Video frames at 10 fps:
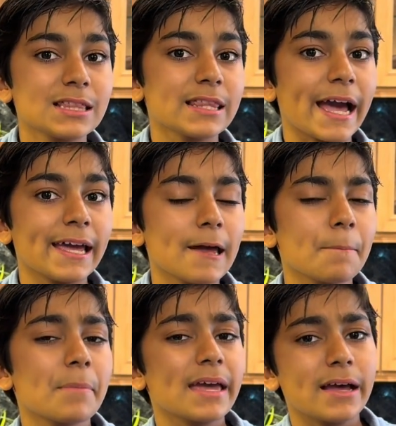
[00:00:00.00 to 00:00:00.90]
light
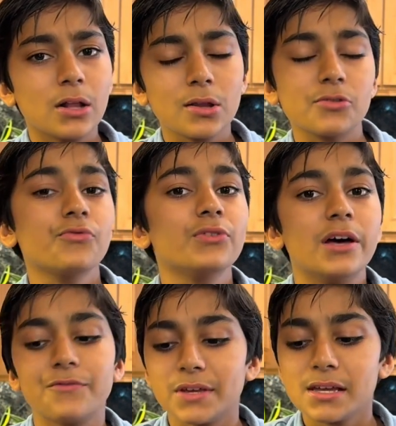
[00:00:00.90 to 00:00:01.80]
and pale and
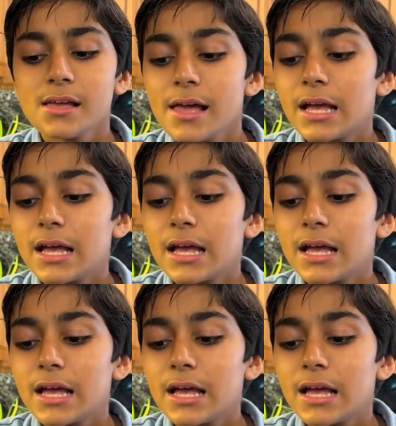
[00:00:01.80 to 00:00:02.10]
fluffy,